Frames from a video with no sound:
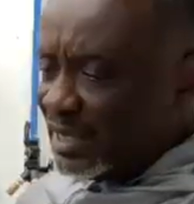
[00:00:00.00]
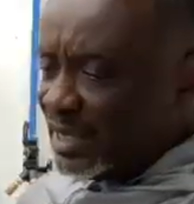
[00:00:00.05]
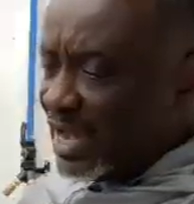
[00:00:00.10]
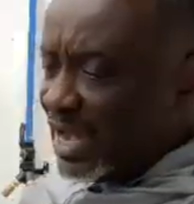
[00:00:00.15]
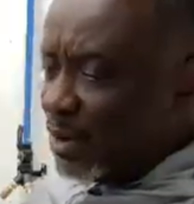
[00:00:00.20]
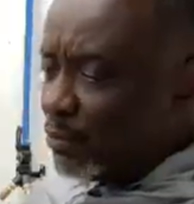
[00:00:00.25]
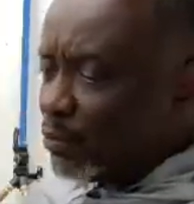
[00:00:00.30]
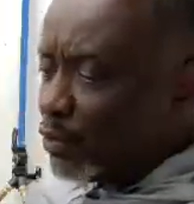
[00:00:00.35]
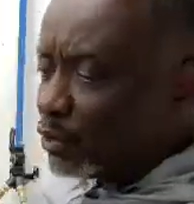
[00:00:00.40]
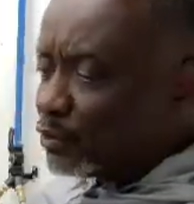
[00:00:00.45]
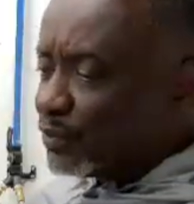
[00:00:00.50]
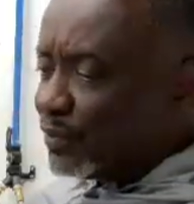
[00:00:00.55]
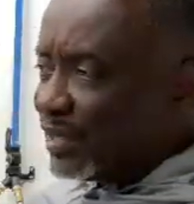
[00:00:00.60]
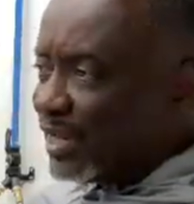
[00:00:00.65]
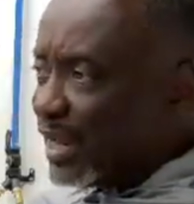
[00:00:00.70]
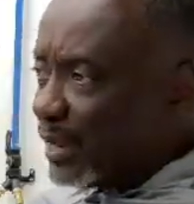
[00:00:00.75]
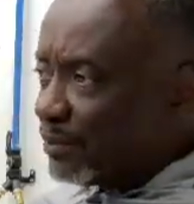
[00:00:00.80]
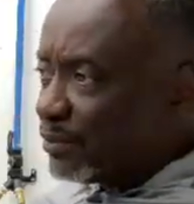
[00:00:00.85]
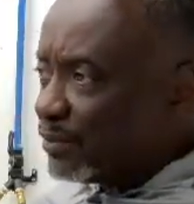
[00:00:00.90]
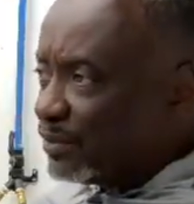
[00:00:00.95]
And what will
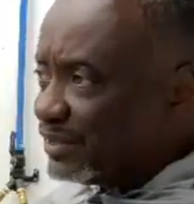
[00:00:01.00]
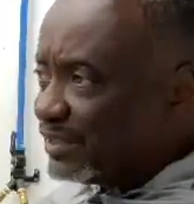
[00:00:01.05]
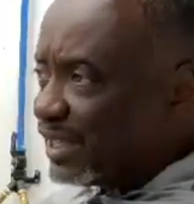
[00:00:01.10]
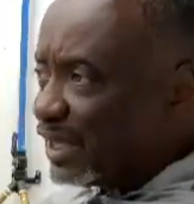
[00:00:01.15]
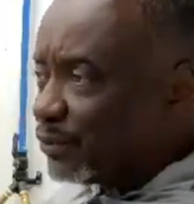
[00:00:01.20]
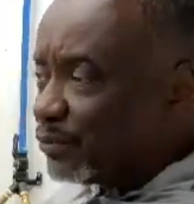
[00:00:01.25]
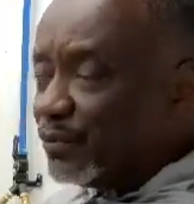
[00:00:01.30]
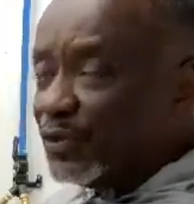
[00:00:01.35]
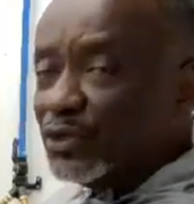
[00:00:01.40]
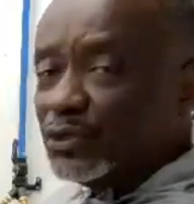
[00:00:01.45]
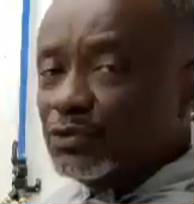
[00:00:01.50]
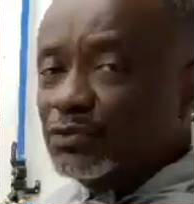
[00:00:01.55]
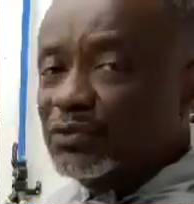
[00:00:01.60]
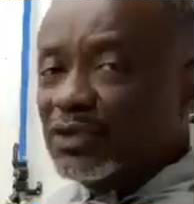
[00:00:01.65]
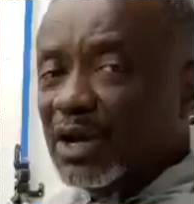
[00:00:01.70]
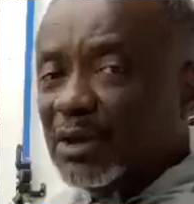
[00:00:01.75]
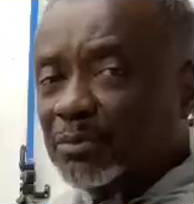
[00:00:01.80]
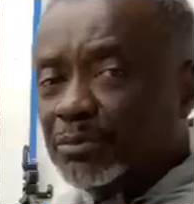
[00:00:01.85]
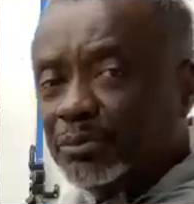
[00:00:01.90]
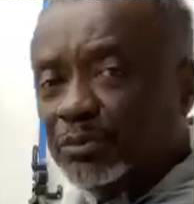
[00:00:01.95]
happen is that when you
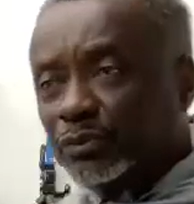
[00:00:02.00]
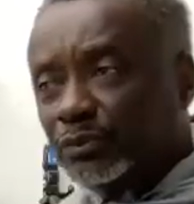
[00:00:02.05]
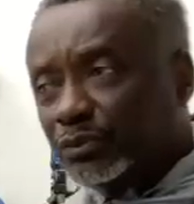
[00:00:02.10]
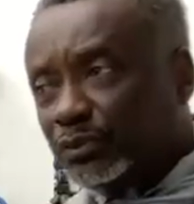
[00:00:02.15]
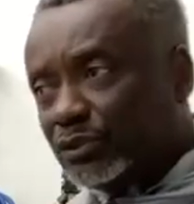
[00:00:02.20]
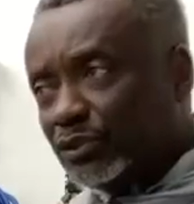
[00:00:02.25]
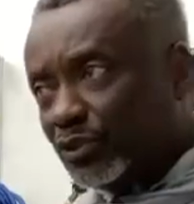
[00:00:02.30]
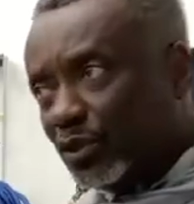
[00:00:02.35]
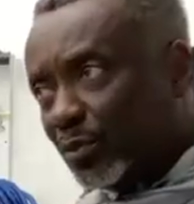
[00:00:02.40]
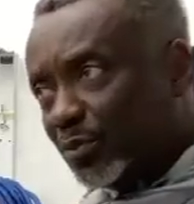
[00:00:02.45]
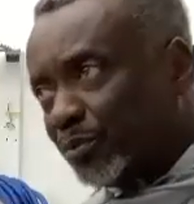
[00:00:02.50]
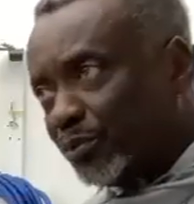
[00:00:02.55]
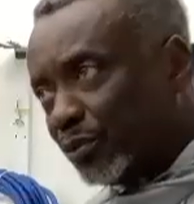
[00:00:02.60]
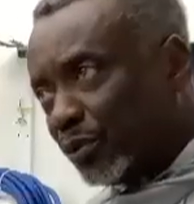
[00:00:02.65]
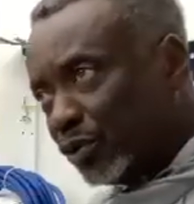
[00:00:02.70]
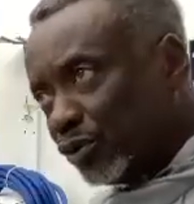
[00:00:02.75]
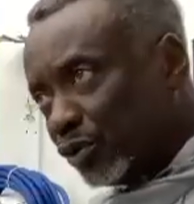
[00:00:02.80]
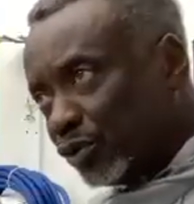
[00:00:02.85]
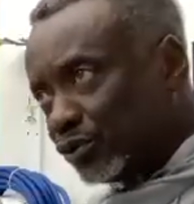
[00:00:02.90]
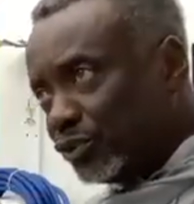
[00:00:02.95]
now put your
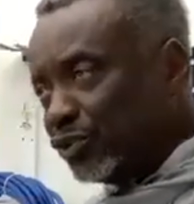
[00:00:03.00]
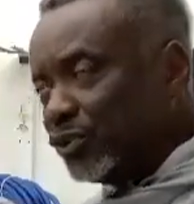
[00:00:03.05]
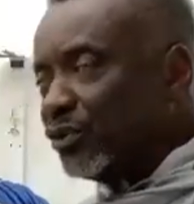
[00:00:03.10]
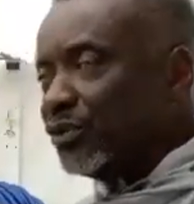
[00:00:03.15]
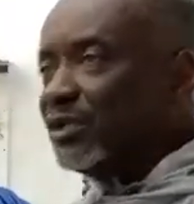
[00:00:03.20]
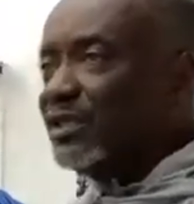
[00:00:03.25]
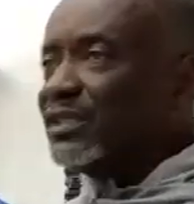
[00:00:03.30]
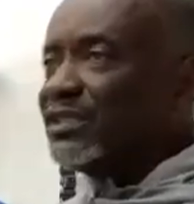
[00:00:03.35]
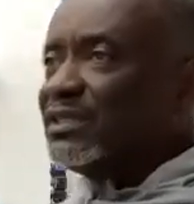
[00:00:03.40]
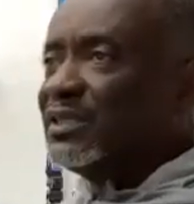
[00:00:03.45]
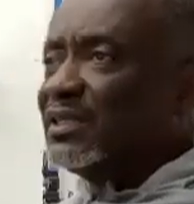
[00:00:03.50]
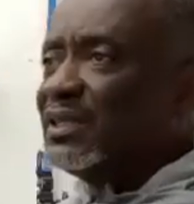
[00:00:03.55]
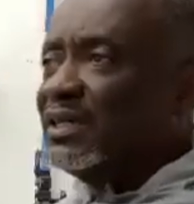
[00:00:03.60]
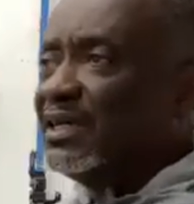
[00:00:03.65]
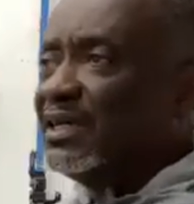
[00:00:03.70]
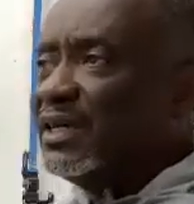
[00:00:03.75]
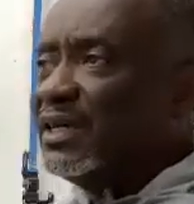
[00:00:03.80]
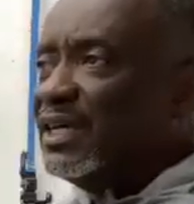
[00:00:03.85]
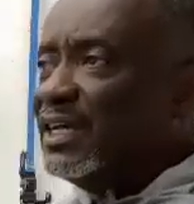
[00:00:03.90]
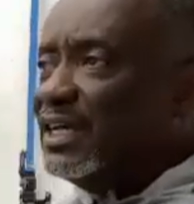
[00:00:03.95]
product on it,
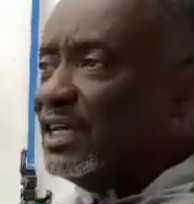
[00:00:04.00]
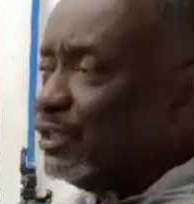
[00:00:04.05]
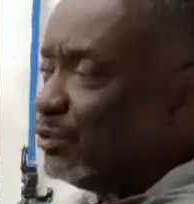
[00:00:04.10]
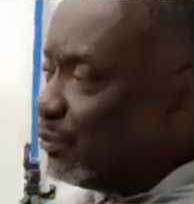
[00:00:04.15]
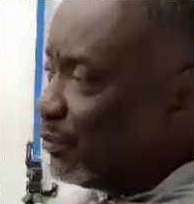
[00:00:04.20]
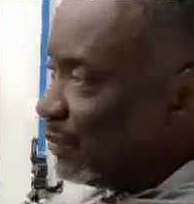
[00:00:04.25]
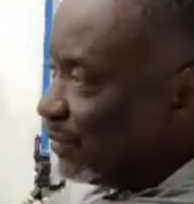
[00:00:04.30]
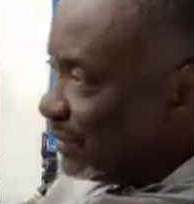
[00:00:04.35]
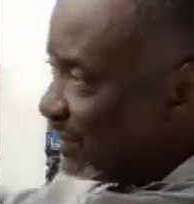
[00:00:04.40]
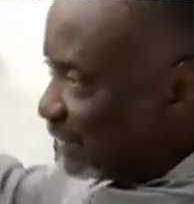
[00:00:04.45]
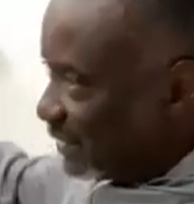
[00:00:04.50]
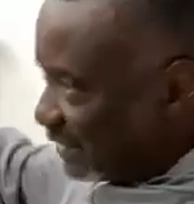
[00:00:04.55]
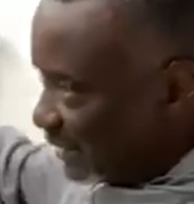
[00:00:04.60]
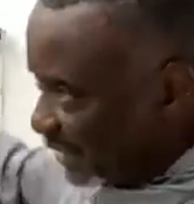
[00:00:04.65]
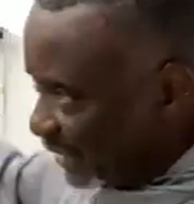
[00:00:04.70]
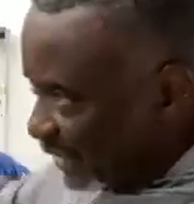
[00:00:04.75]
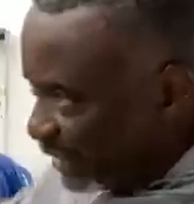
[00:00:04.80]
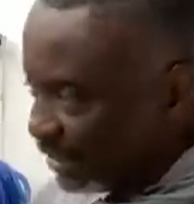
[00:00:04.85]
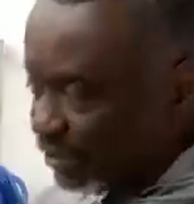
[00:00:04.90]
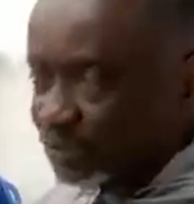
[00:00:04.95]
it will
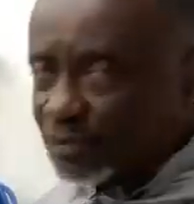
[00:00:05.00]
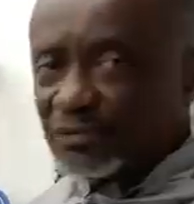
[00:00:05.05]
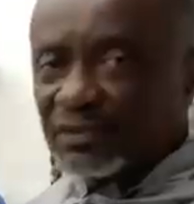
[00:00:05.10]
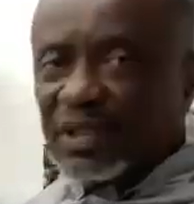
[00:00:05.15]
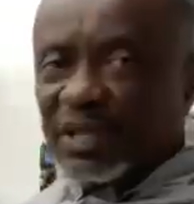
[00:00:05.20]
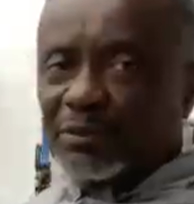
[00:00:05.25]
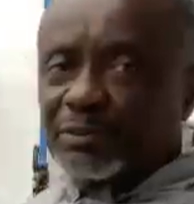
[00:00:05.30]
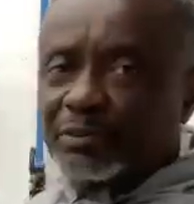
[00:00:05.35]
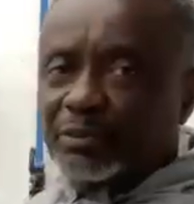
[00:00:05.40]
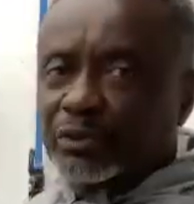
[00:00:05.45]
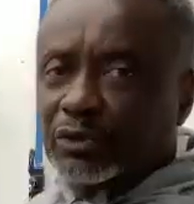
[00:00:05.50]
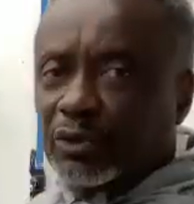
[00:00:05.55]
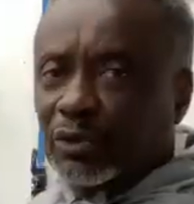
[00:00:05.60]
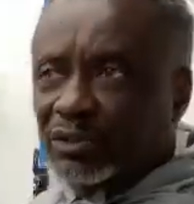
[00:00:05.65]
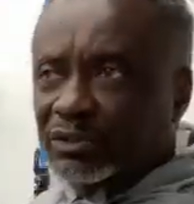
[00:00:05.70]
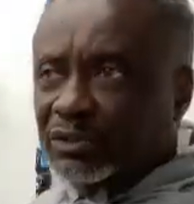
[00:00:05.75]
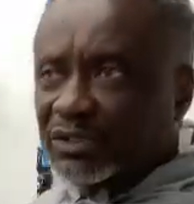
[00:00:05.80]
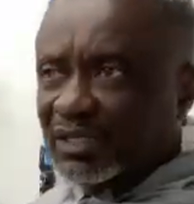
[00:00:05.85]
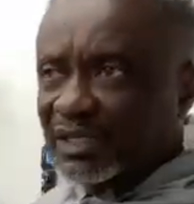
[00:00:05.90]
sink into that product.